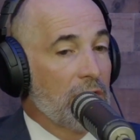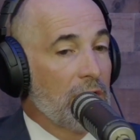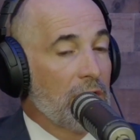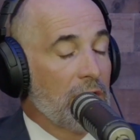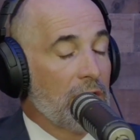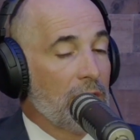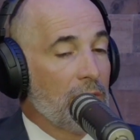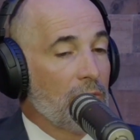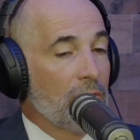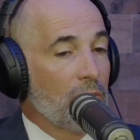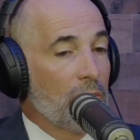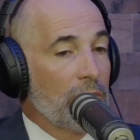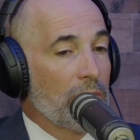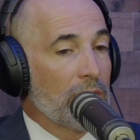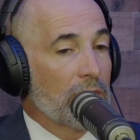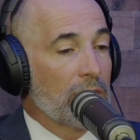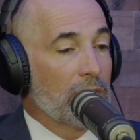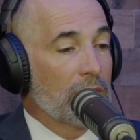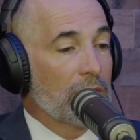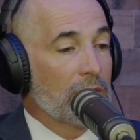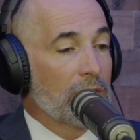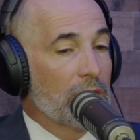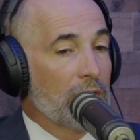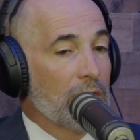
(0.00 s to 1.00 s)

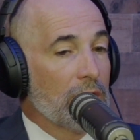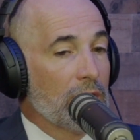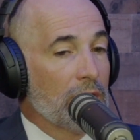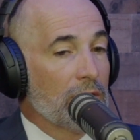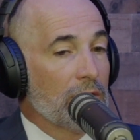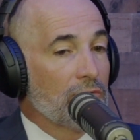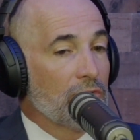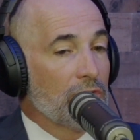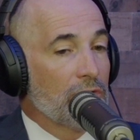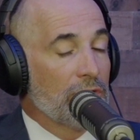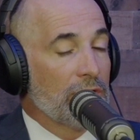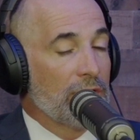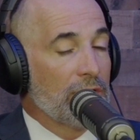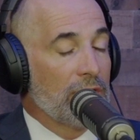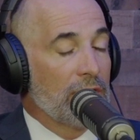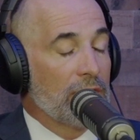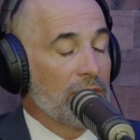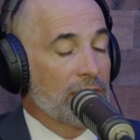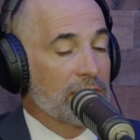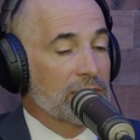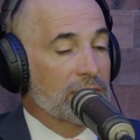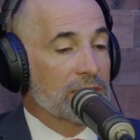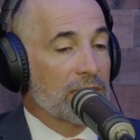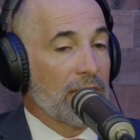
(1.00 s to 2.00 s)
we're
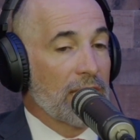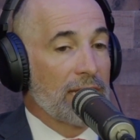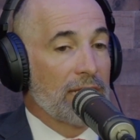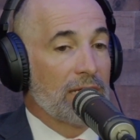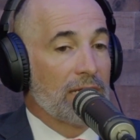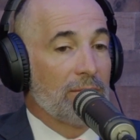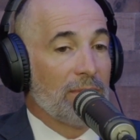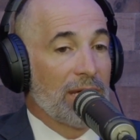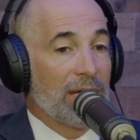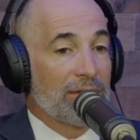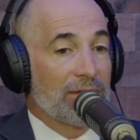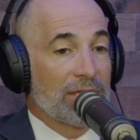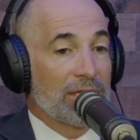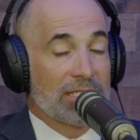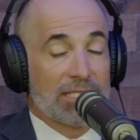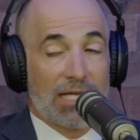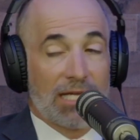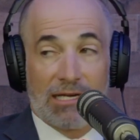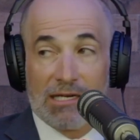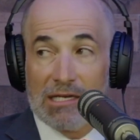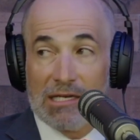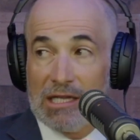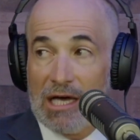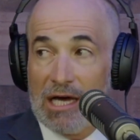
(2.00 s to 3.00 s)
really excited about the
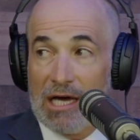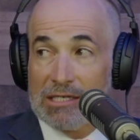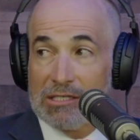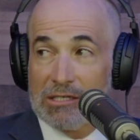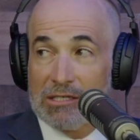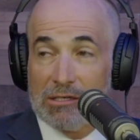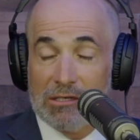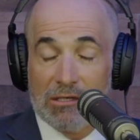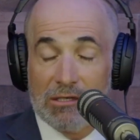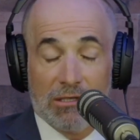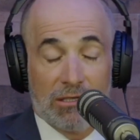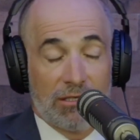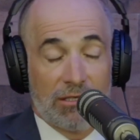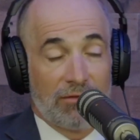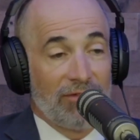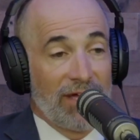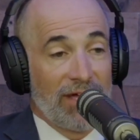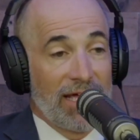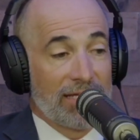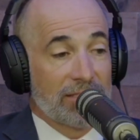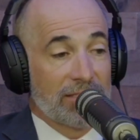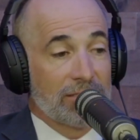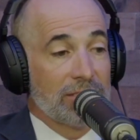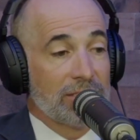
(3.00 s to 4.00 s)
technological
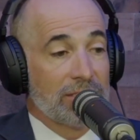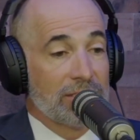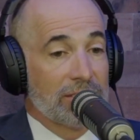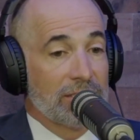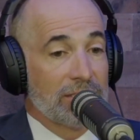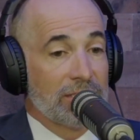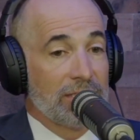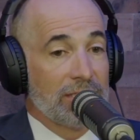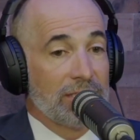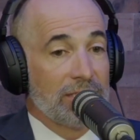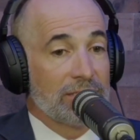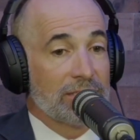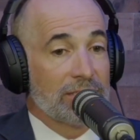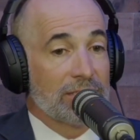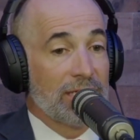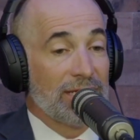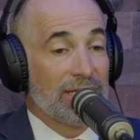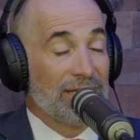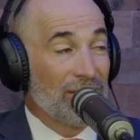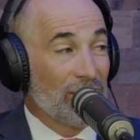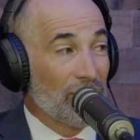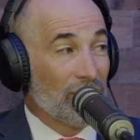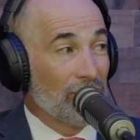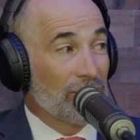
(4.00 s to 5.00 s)
advances in these
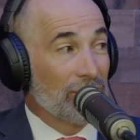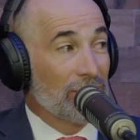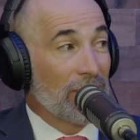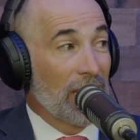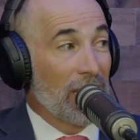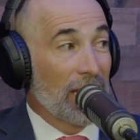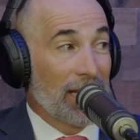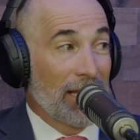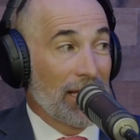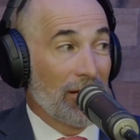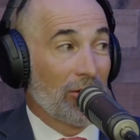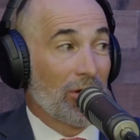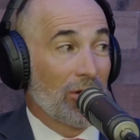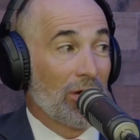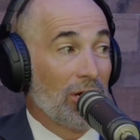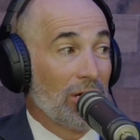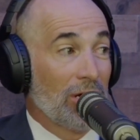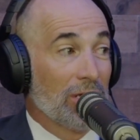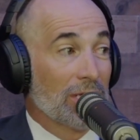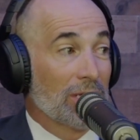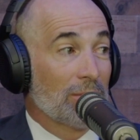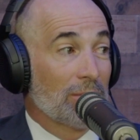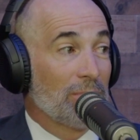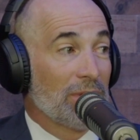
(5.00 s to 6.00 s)
adult
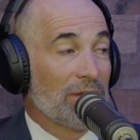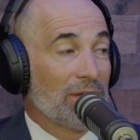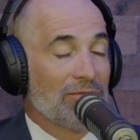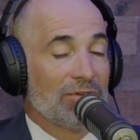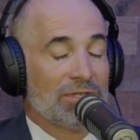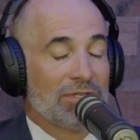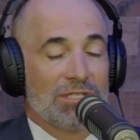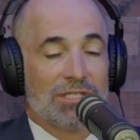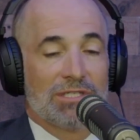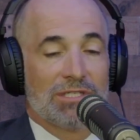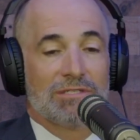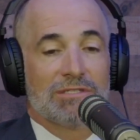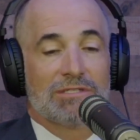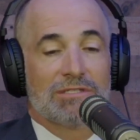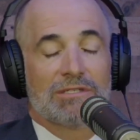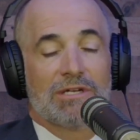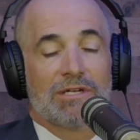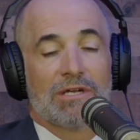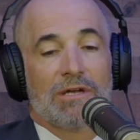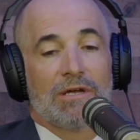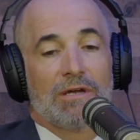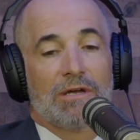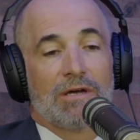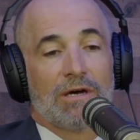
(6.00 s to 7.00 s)
non-alcoholic beverages,
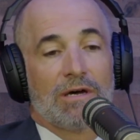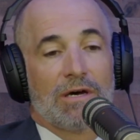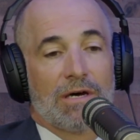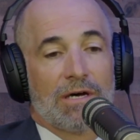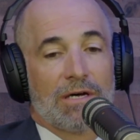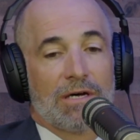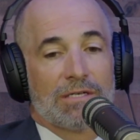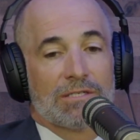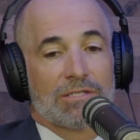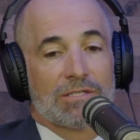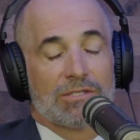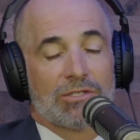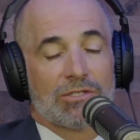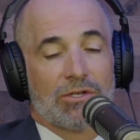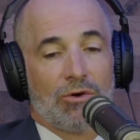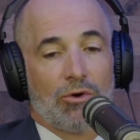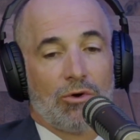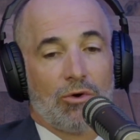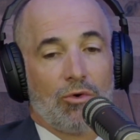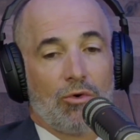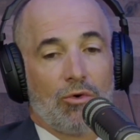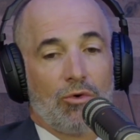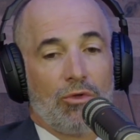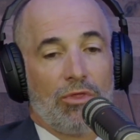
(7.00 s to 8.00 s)

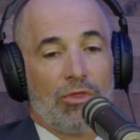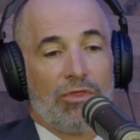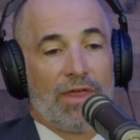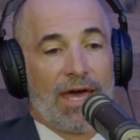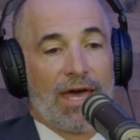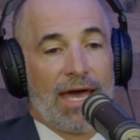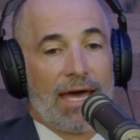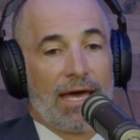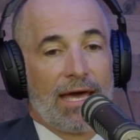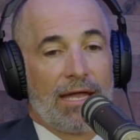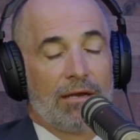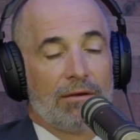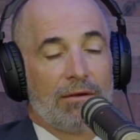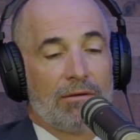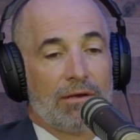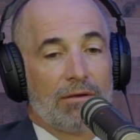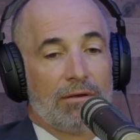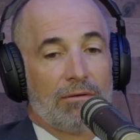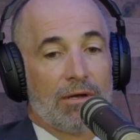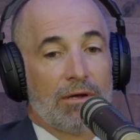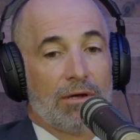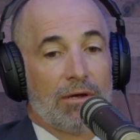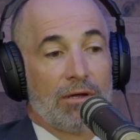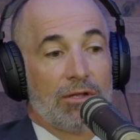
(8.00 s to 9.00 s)
so that
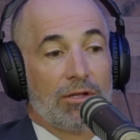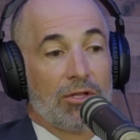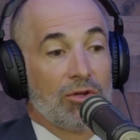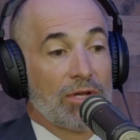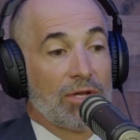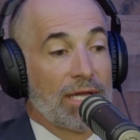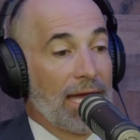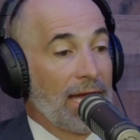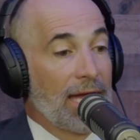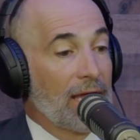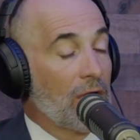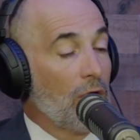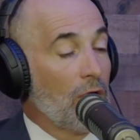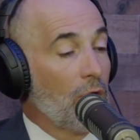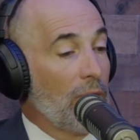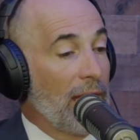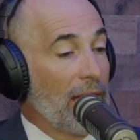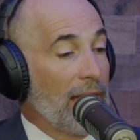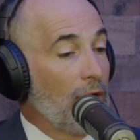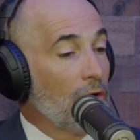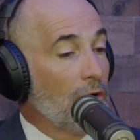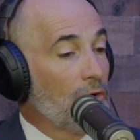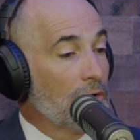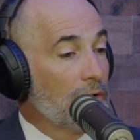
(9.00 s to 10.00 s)
you can go
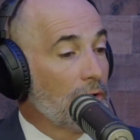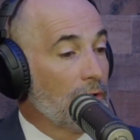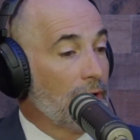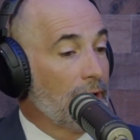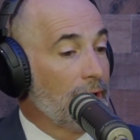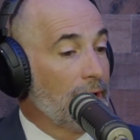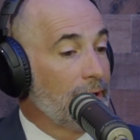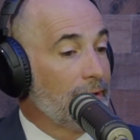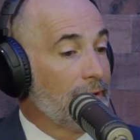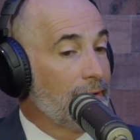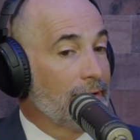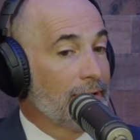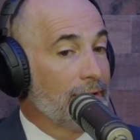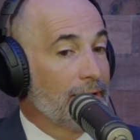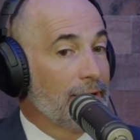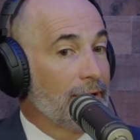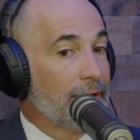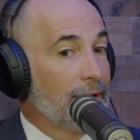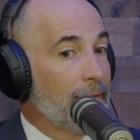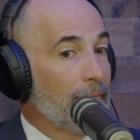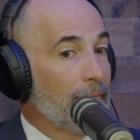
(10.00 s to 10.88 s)
out and